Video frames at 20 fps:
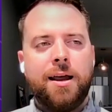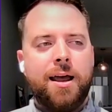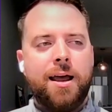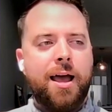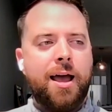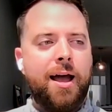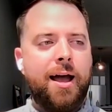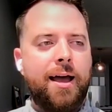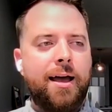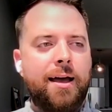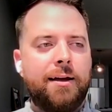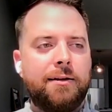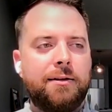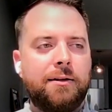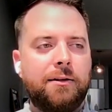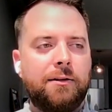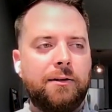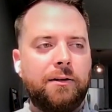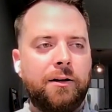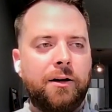
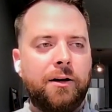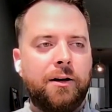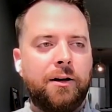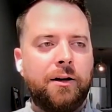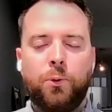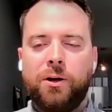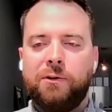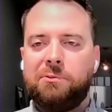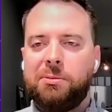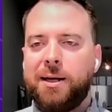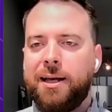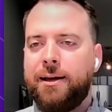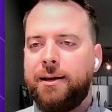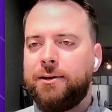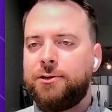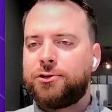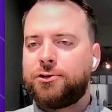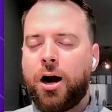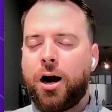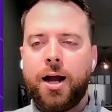And, we've
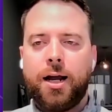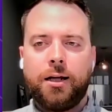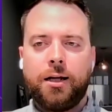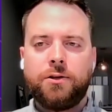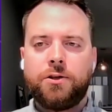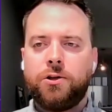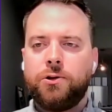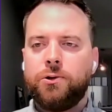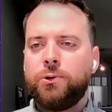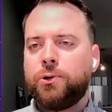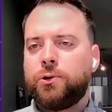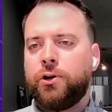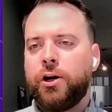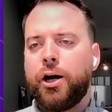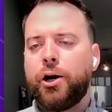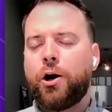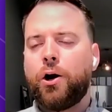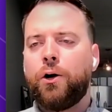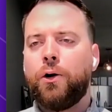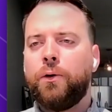been trying to
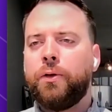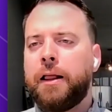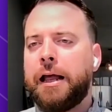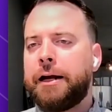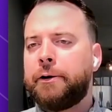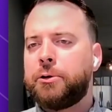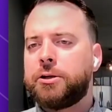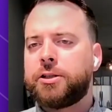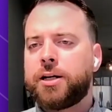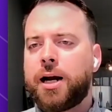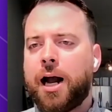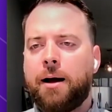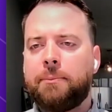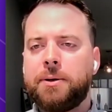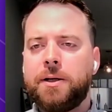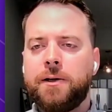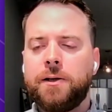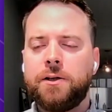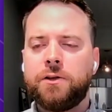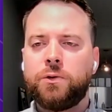create our own language
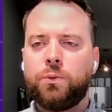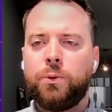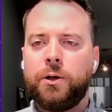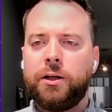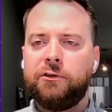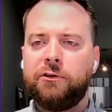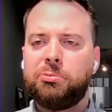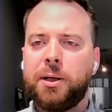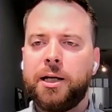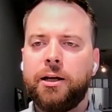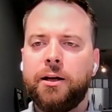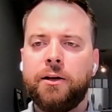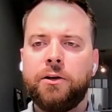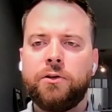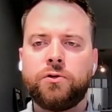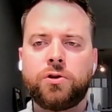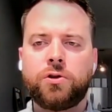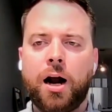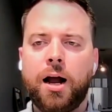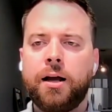copies. We've been
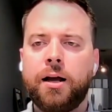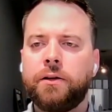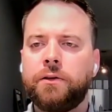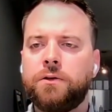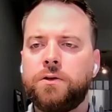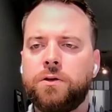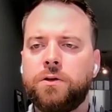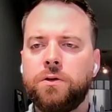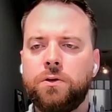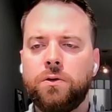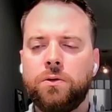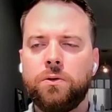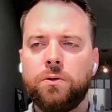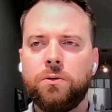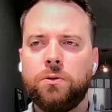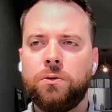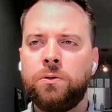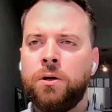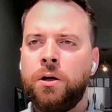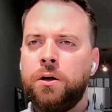trying
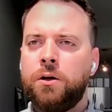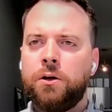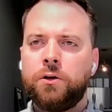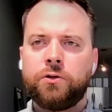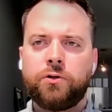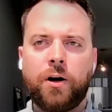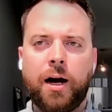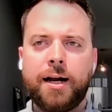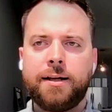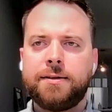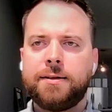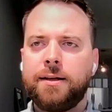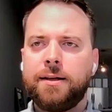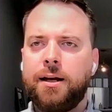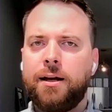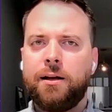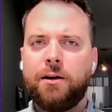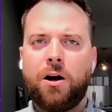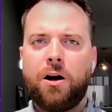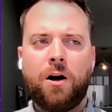to
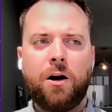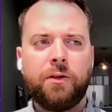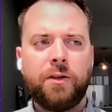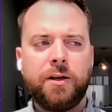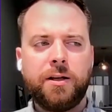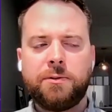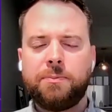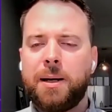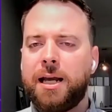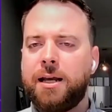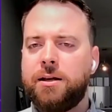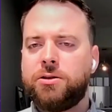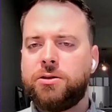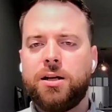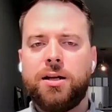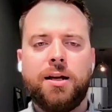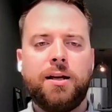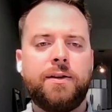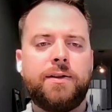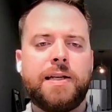translate all these
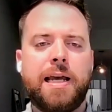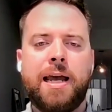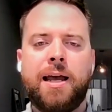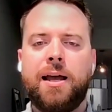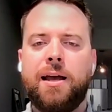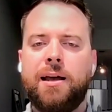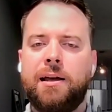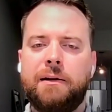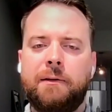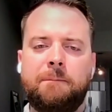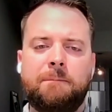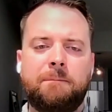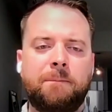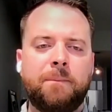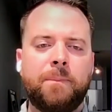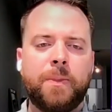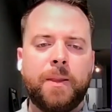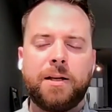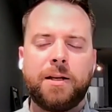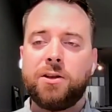pages and
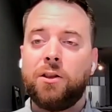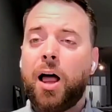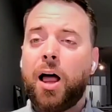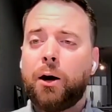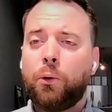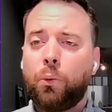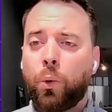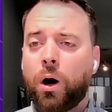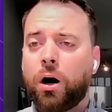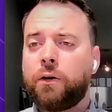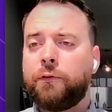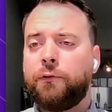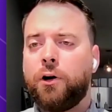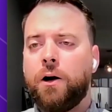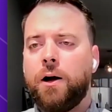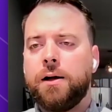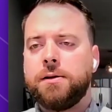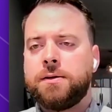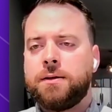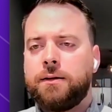it's a lot of work for
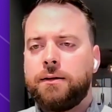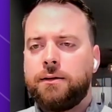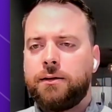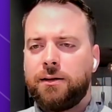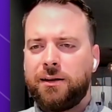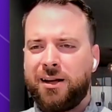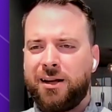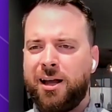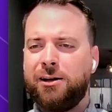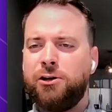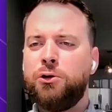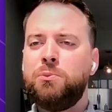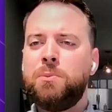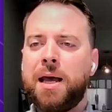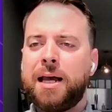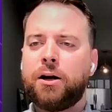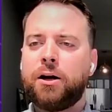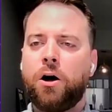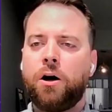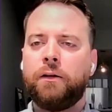us. Can you
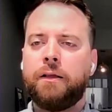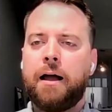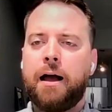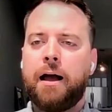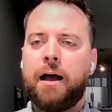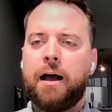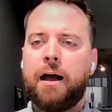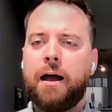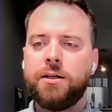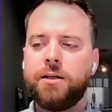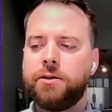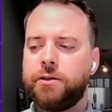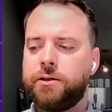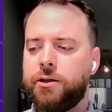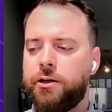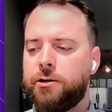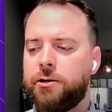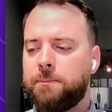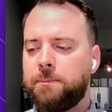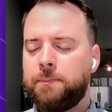make our lives
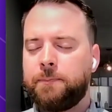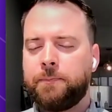easier?